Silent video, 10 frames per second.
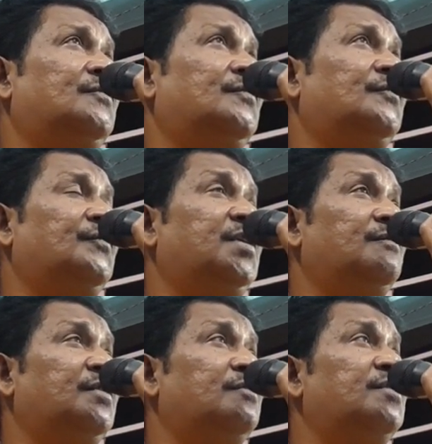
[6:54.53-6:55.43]

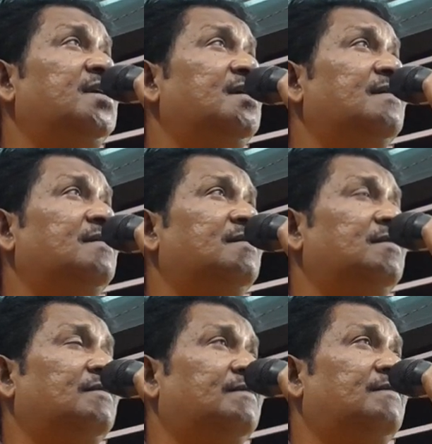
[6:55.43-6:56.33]
we could hear,
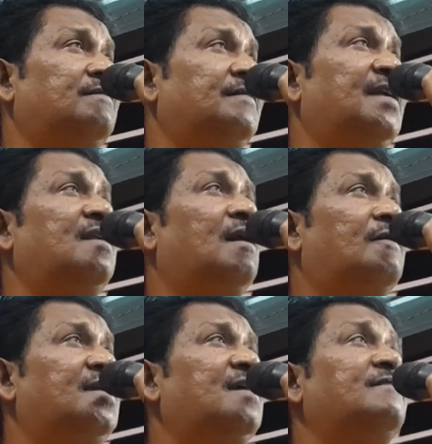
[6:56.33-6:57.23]
very
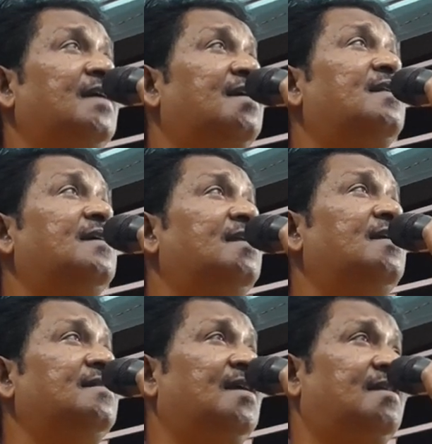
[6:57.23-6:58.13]
loudly and very
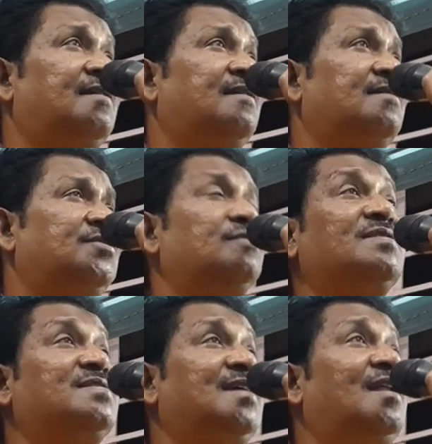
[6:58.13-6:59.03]
clearly that she
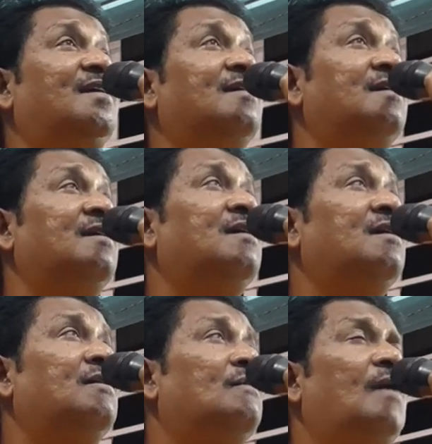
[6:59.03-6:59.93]
was telling,
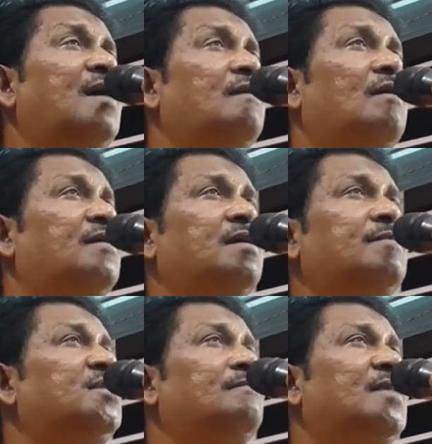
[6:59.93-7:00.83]
why not give
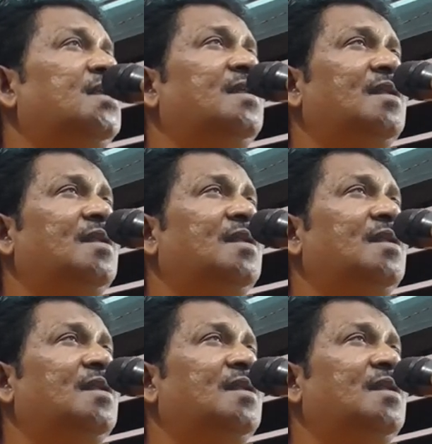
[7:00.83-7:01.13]
me the money